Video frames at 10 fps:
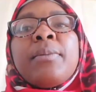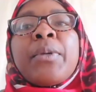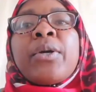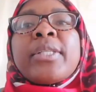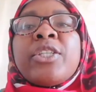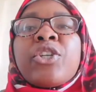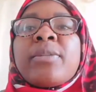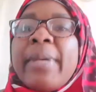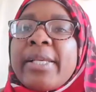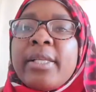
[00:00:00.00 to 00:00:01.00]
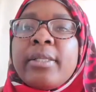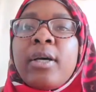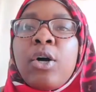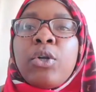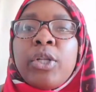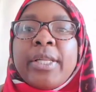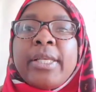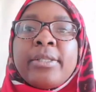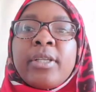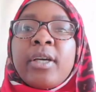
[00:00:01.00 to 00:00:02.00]
because it just makes it a whole lot
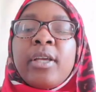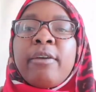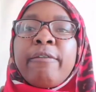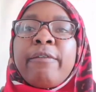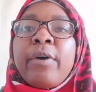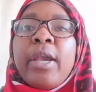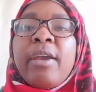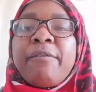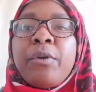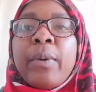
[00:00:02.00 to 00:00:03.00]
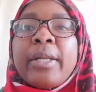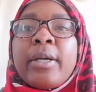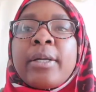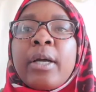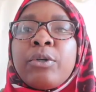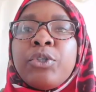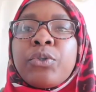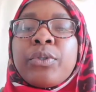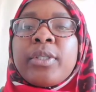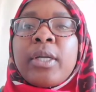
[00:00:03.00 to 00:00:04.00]
easier if everyone around
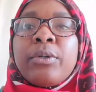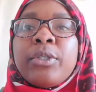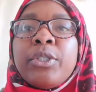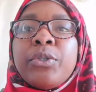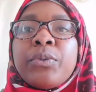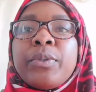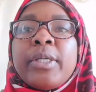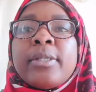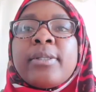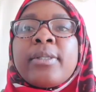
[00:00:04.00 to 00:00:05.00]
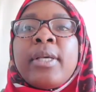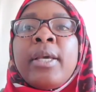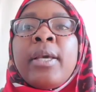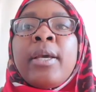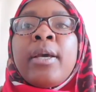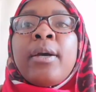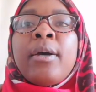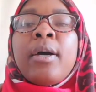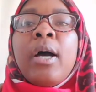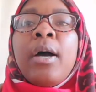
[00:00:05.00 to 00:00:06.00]
you or surrounding you is
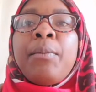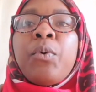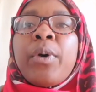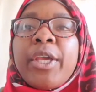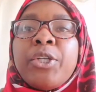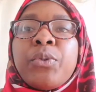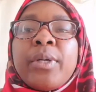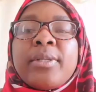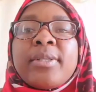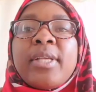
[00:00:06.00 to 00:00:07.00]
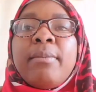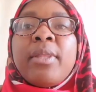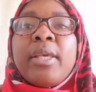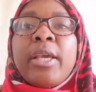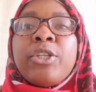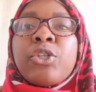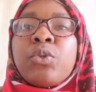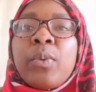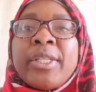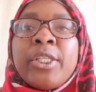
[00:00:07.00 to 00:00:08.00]
working towards the same thing and
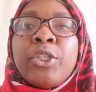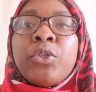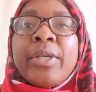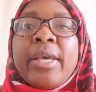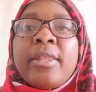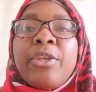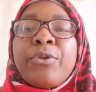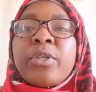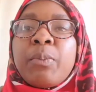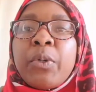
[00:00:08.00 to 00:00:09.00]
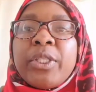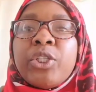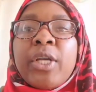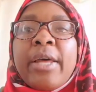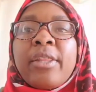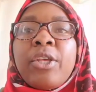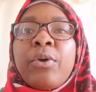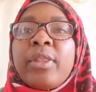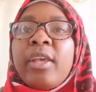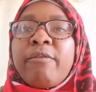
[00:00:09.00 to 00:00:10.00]
just wanting to get there. You support each other,
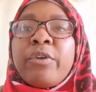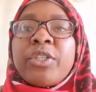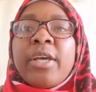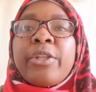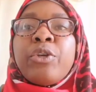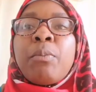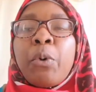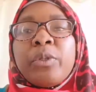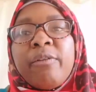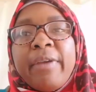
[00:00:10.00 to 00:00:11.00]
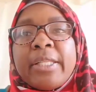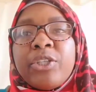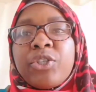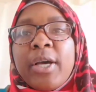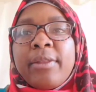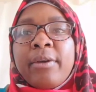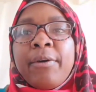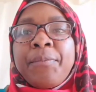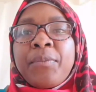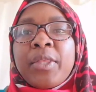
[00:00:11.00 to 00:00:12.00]
you're there for each other, you motivate each
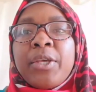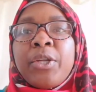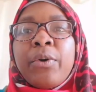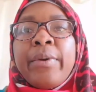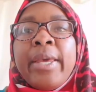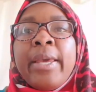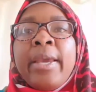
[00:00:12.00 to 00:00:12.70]
other, you know,